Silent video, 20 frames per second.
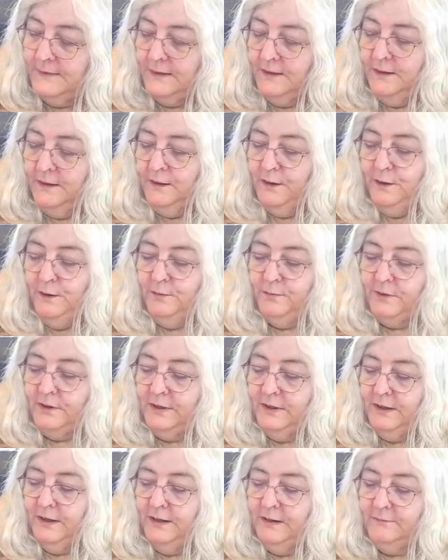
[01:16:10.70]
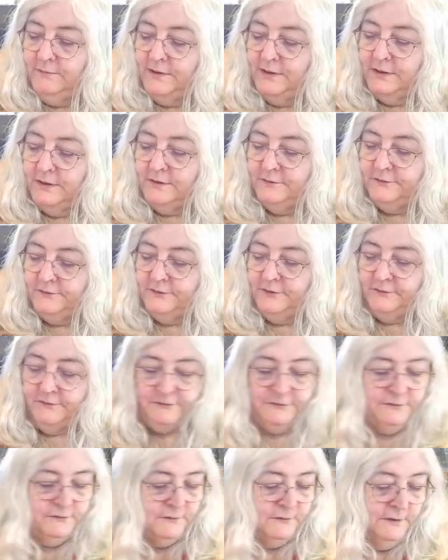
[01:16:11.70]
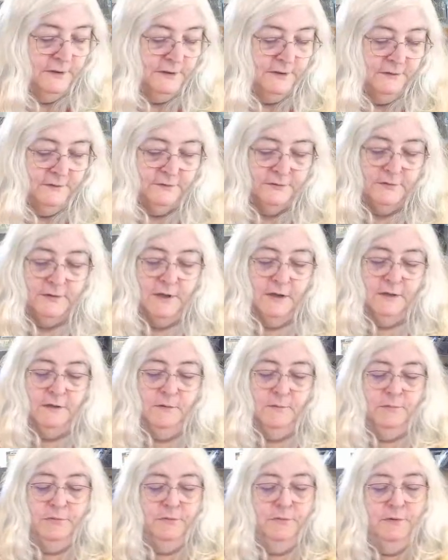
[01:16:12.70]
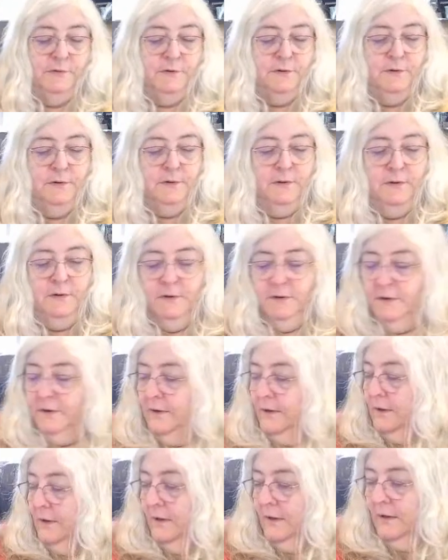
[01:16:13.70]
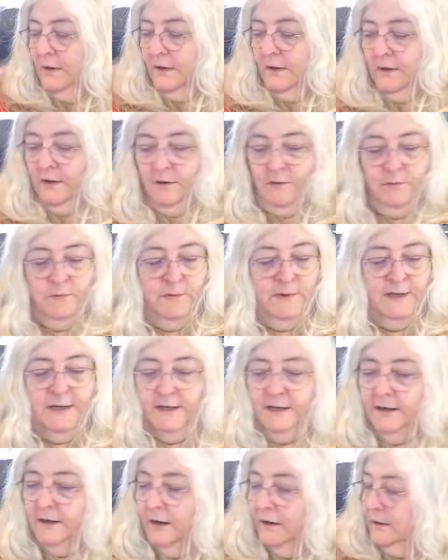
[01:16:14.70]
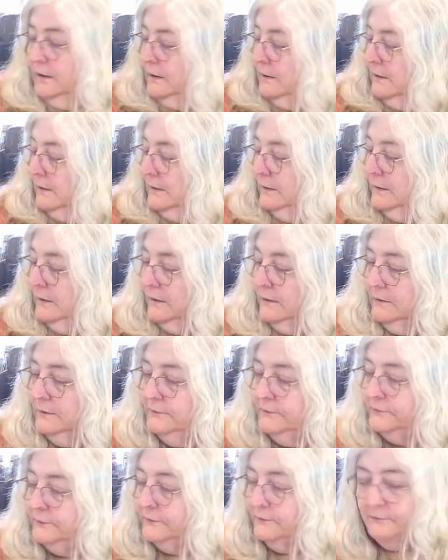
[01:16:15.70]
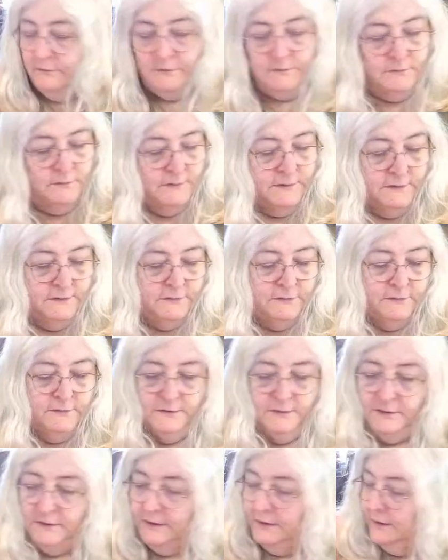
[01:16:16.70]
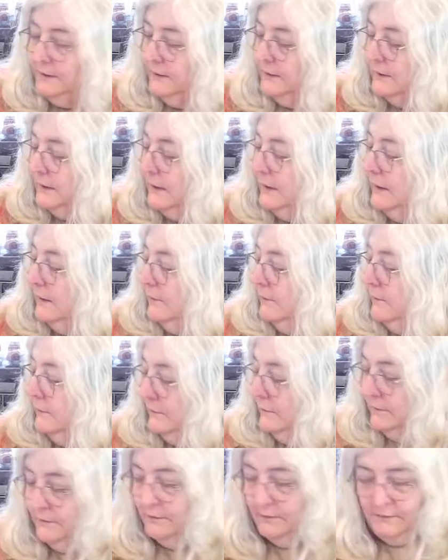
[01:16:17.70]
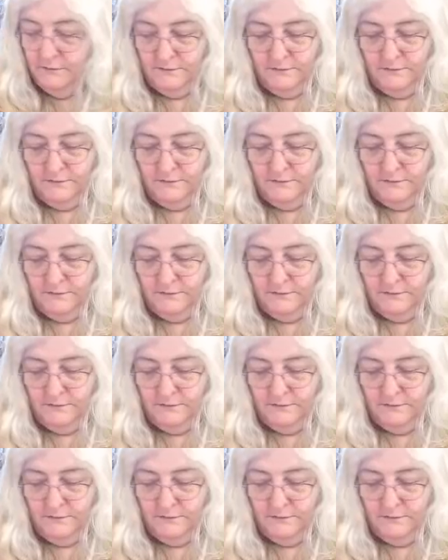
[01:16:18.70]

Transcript: Okay, we got our season's greetings, we got our border. We are also going to need our...